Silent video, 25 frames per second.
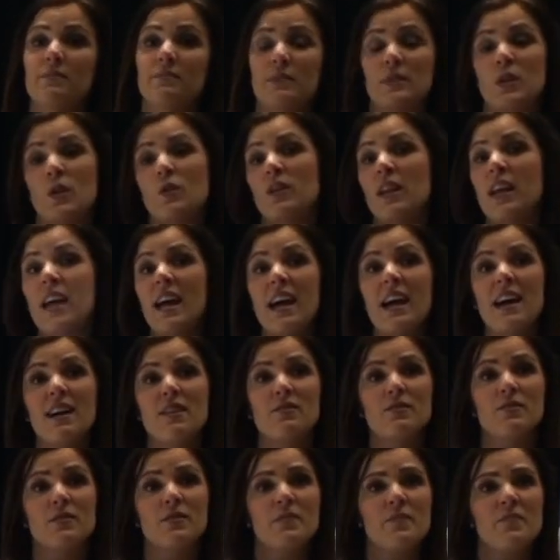don't have.
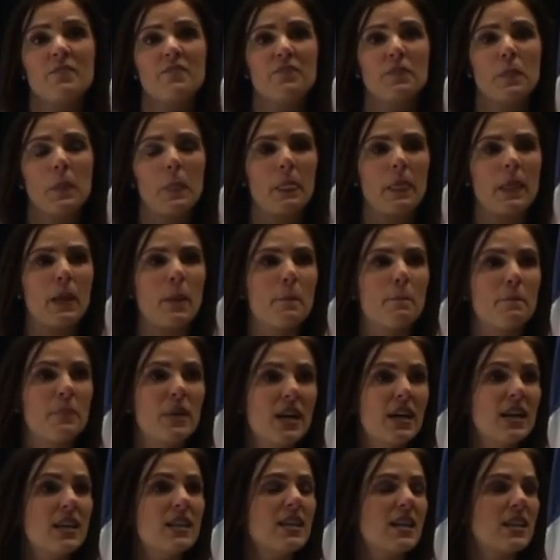
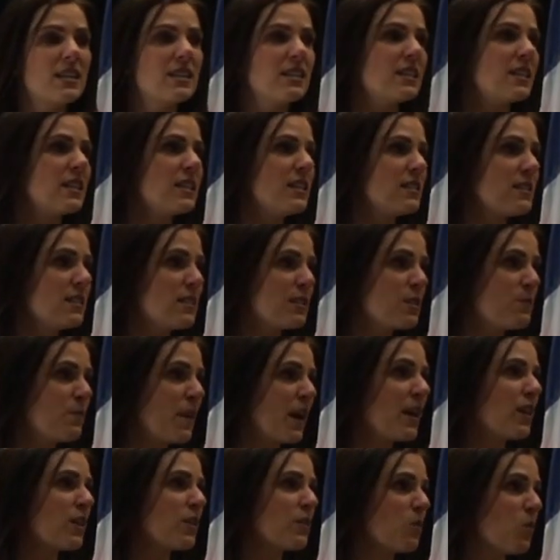But I think he's
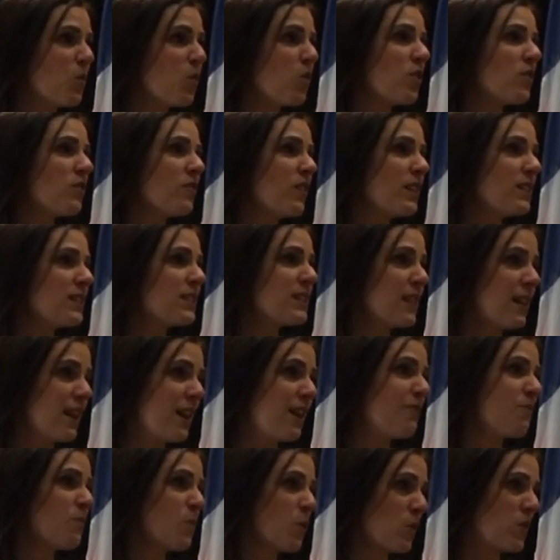inspired more of us to
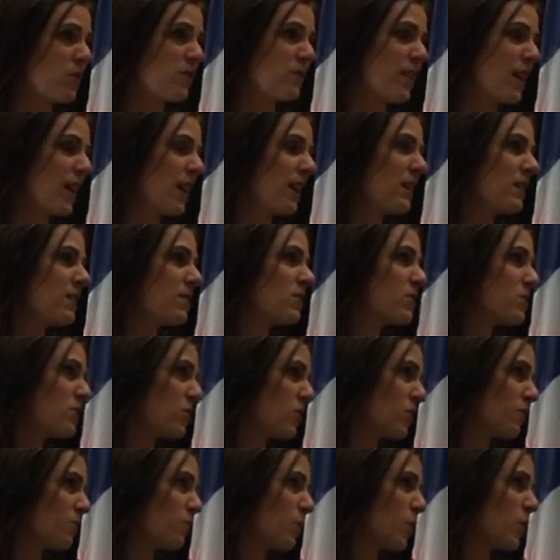have more of that, and to
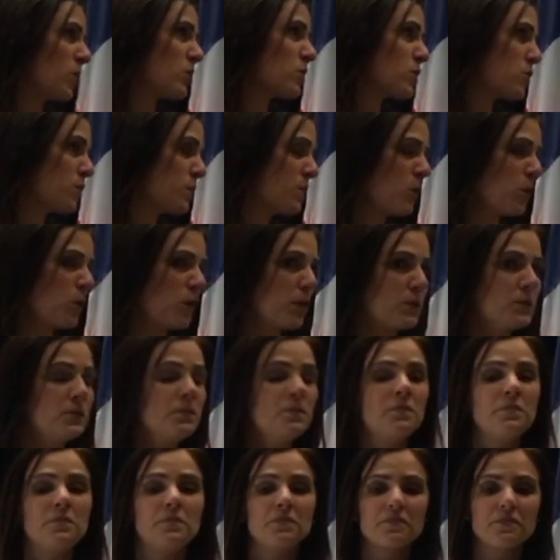serve more, do more,
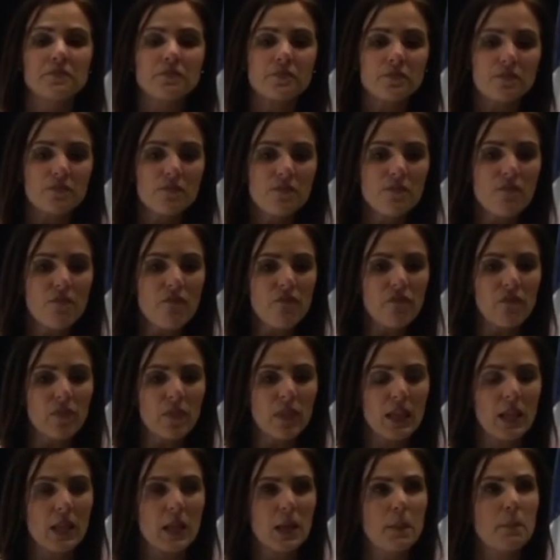
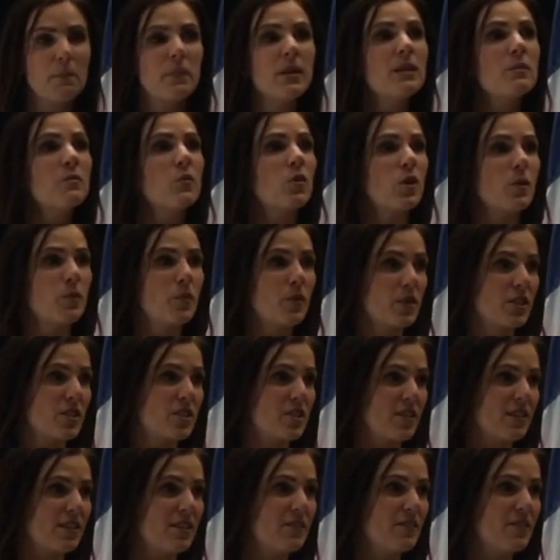be more
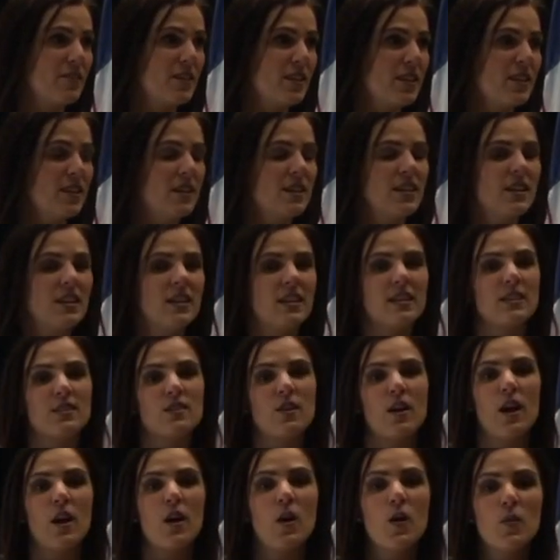appreciative. And so
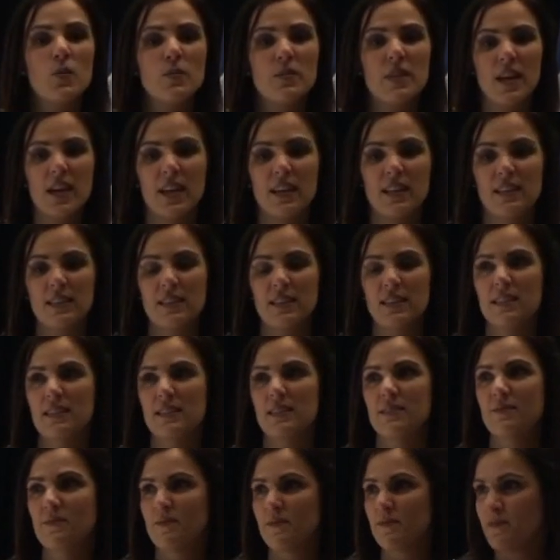I hope that,
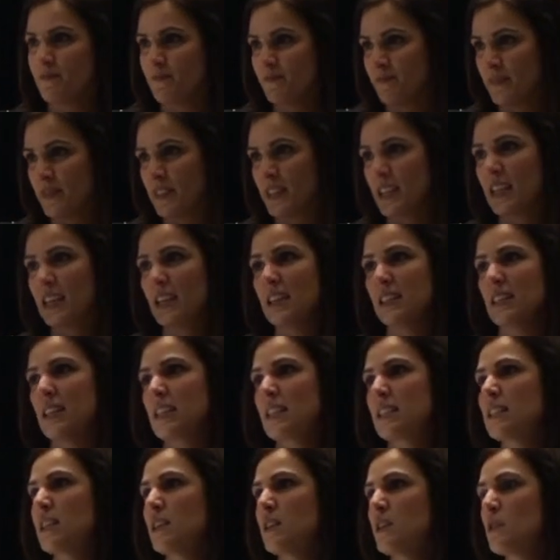again,
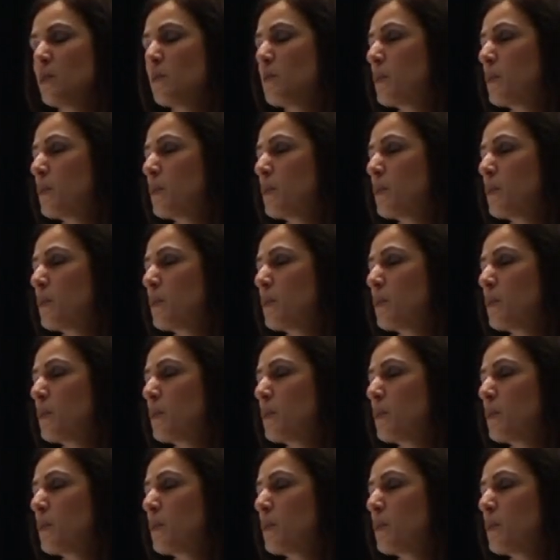like Senator